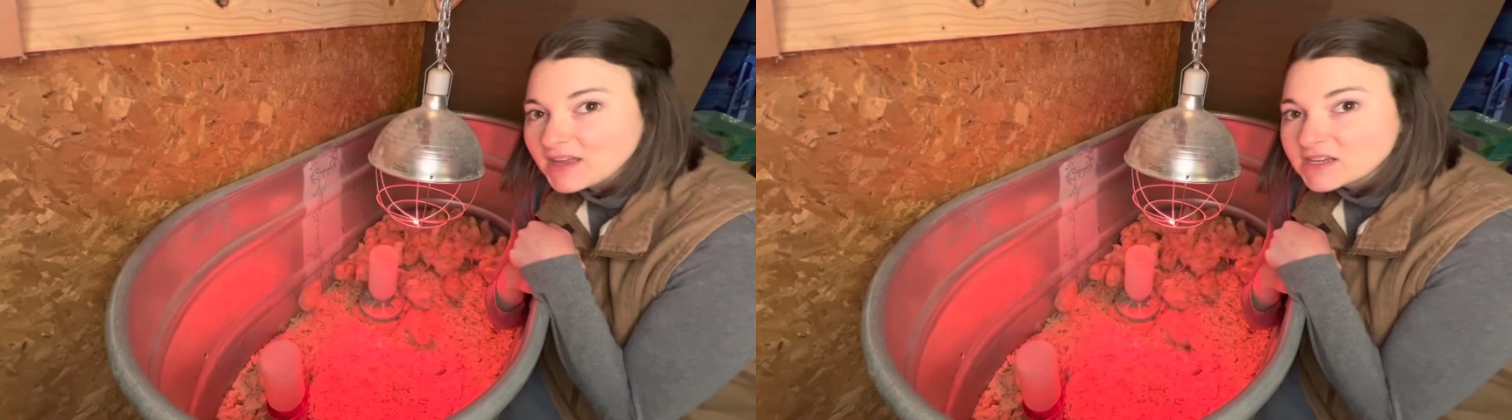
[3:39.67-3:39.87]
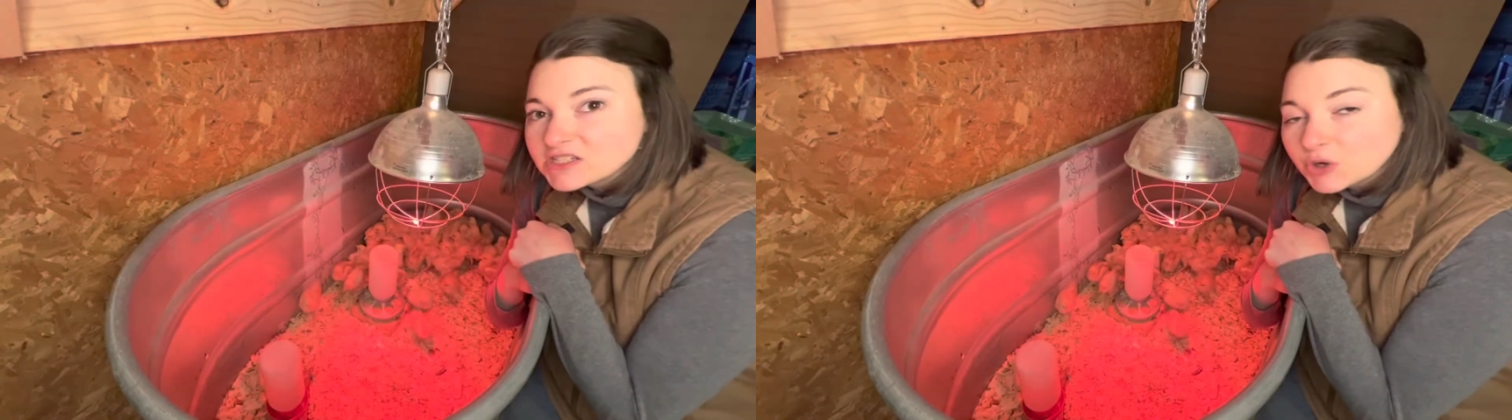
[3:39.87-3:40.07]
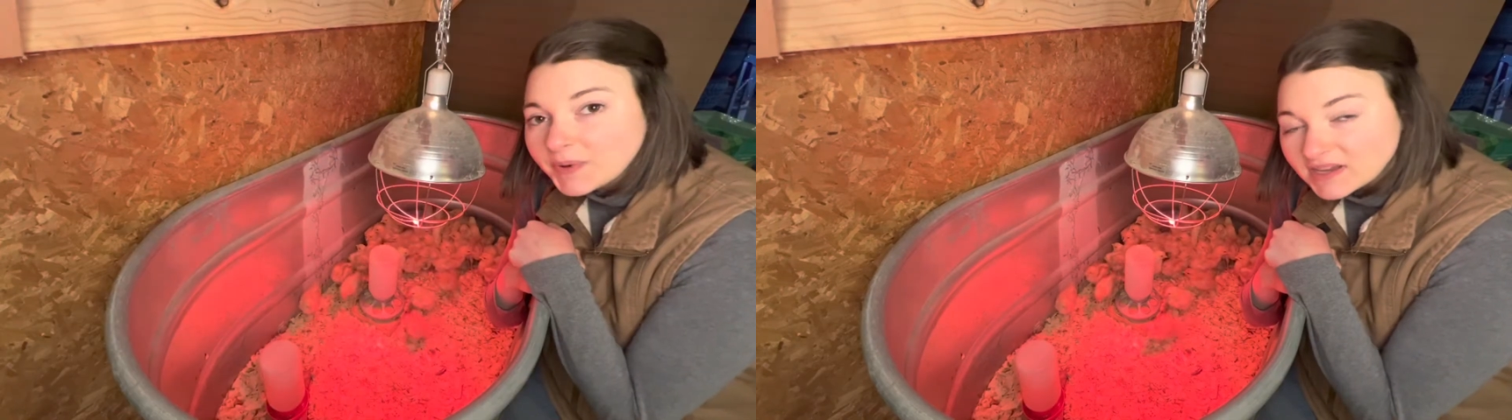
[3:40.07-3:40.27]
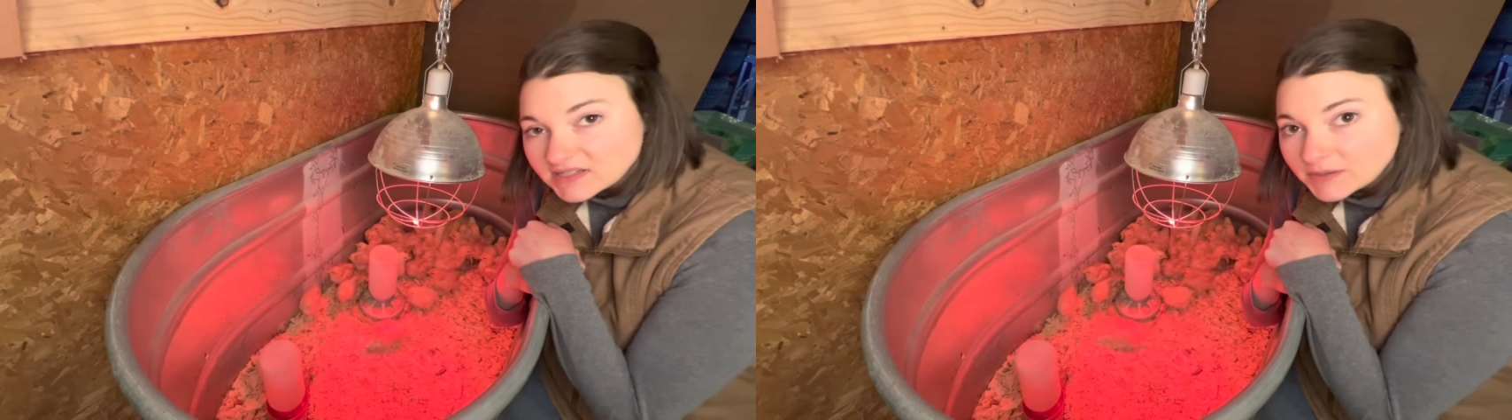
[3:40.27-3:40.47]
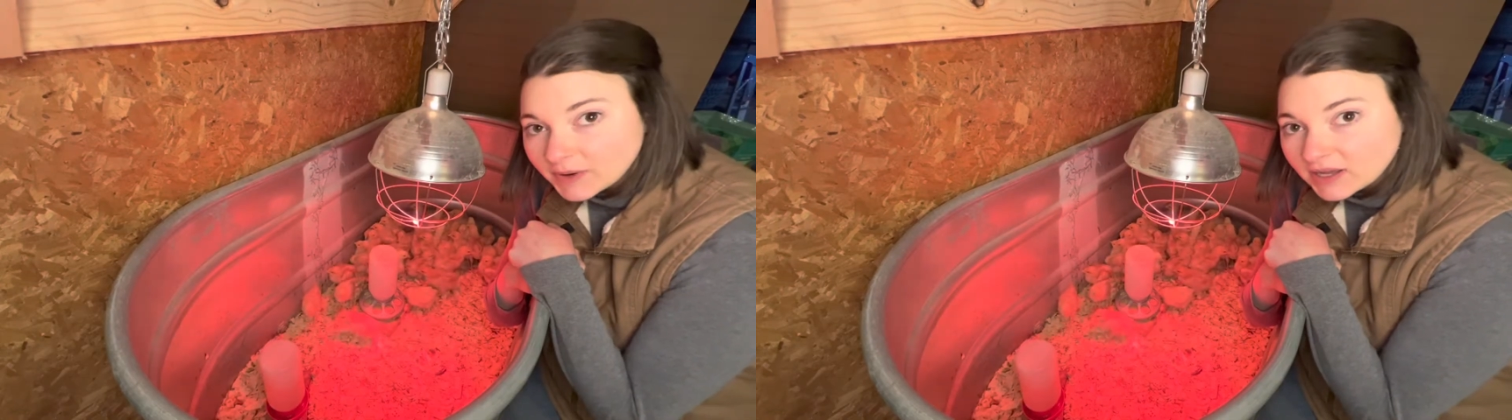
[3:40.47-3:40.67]
So
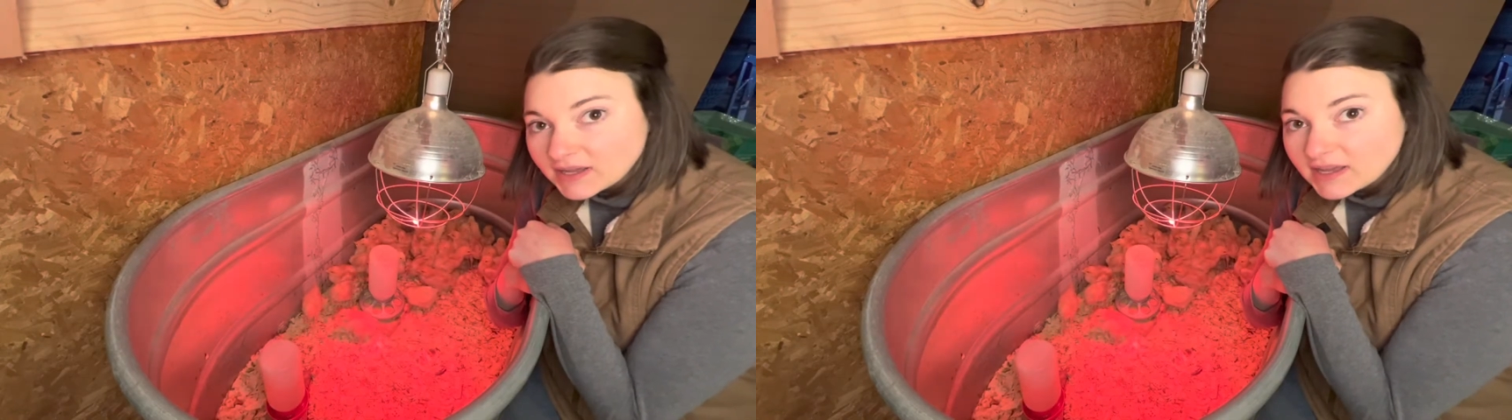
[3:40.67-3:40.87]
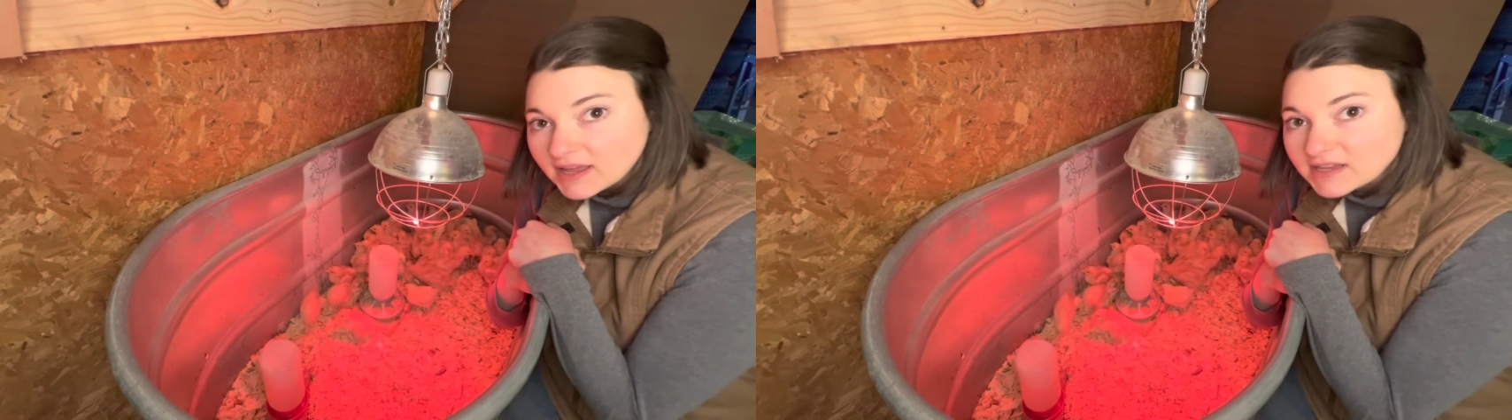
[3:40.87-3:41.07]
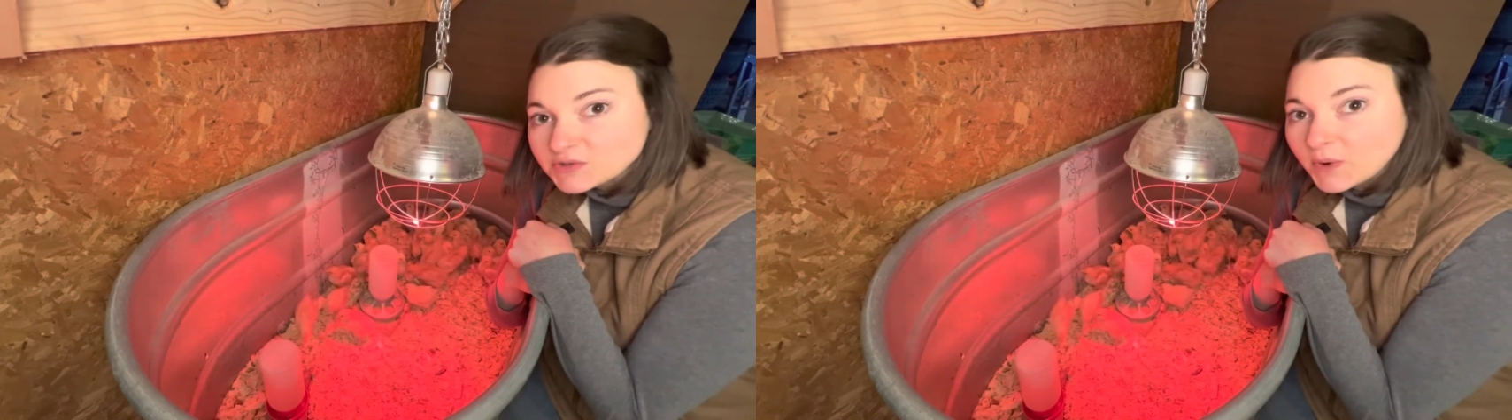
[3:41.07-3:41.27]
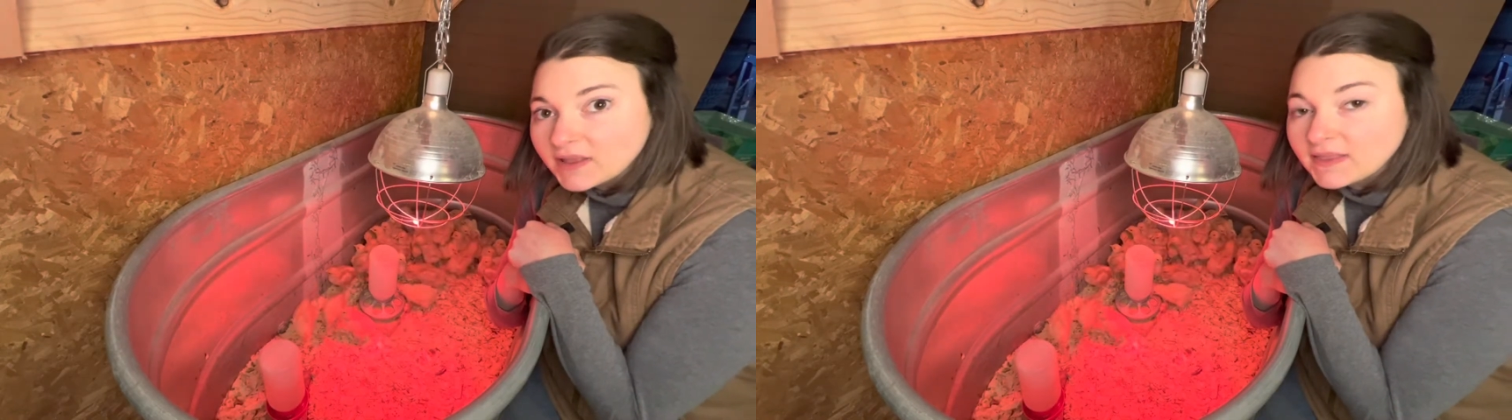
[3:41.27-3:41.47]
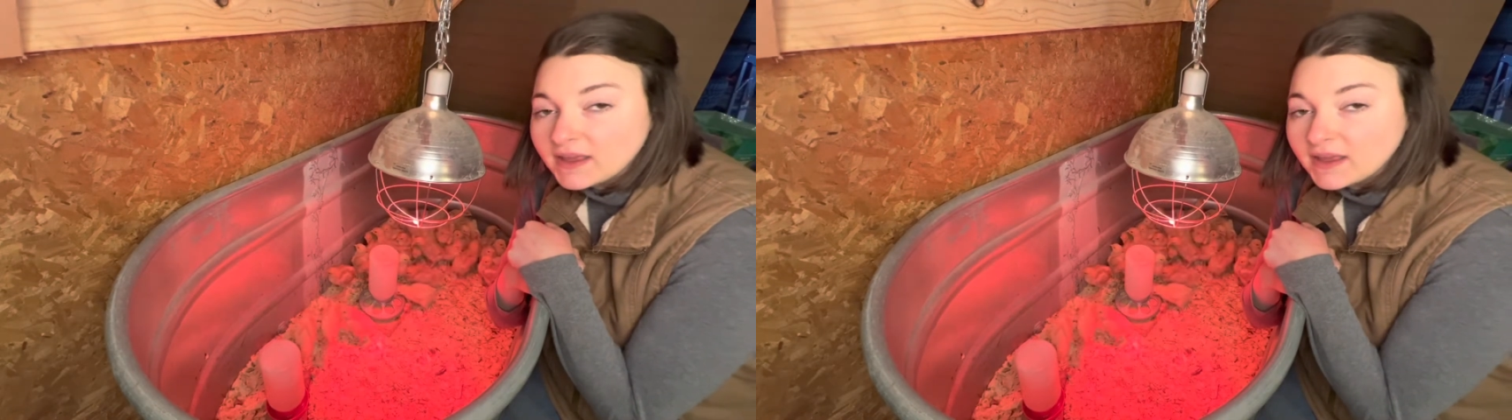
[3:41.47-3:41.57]
pasty butt is when